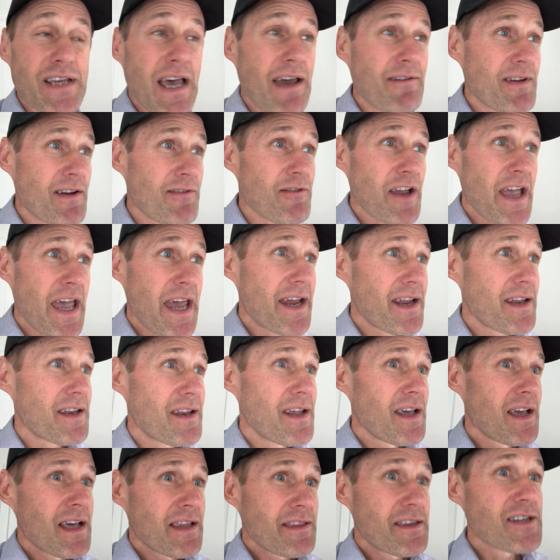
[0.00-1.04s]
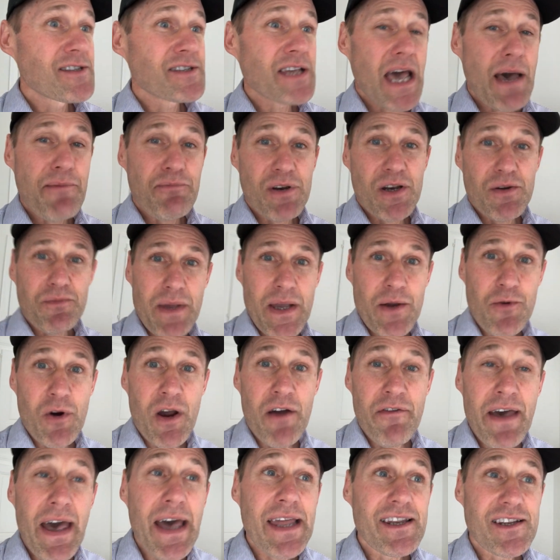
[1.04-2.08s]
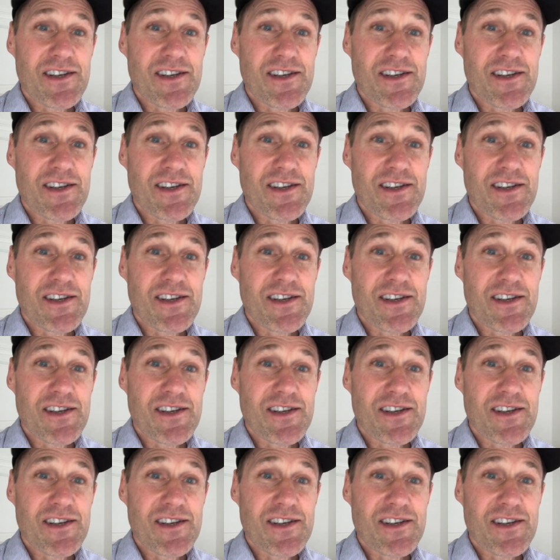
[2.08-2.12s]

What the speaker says: I've never had this happen to me where I've had